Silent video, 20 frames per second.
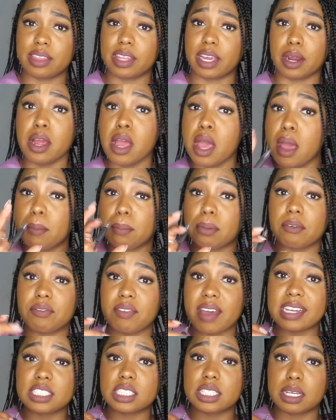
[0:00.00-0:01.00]
They're
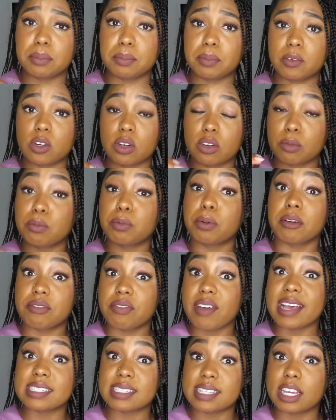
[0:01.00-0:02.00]
professing
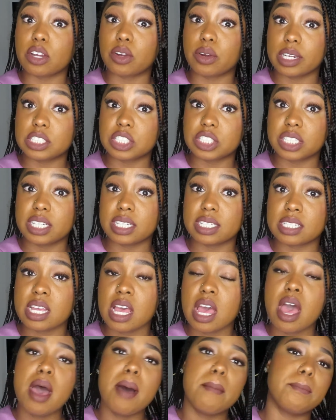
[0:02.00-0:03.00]
Christians,
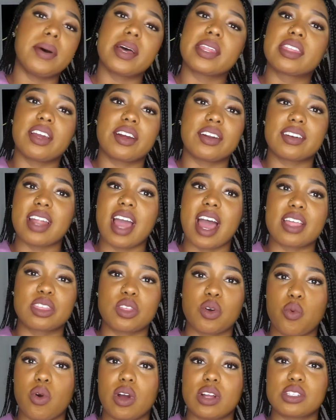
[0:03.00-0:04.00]
but they're not
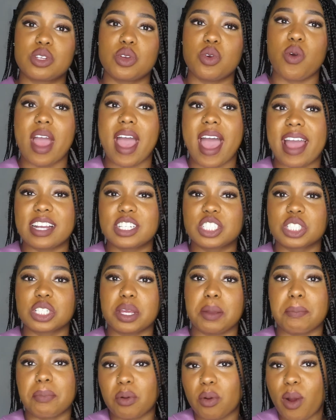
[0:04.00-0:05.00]
the ones who
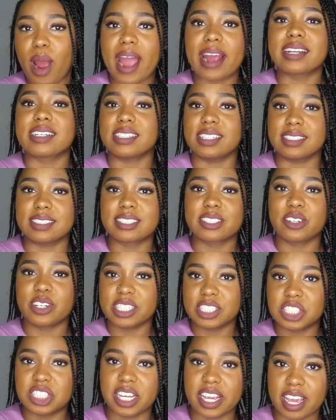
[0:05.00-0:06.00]
actually practice
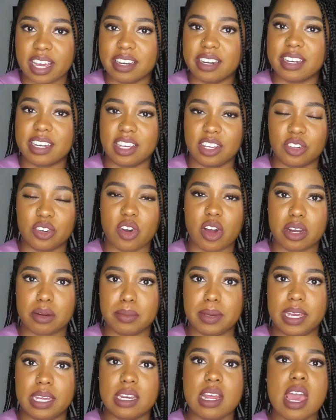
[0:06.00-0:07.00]
Christianity, you know what I
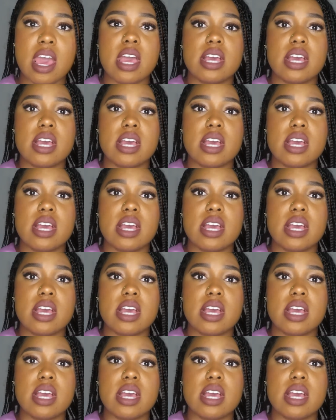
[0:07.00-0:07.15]
mean?